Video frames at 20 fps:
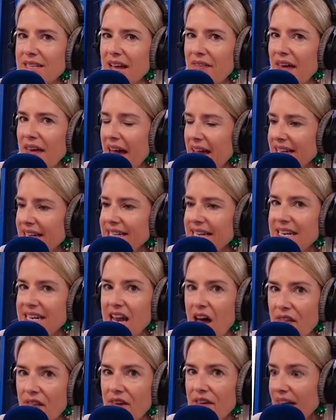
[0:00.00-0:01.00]
And
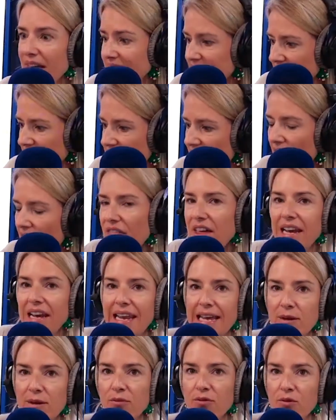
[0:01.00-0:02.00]
that's another
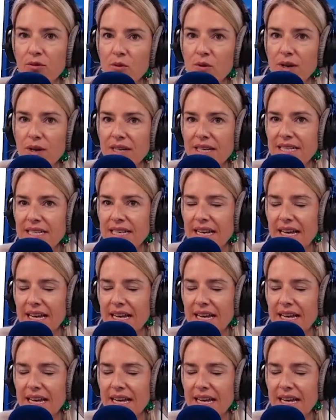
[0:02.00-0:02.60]
leap forward, isn't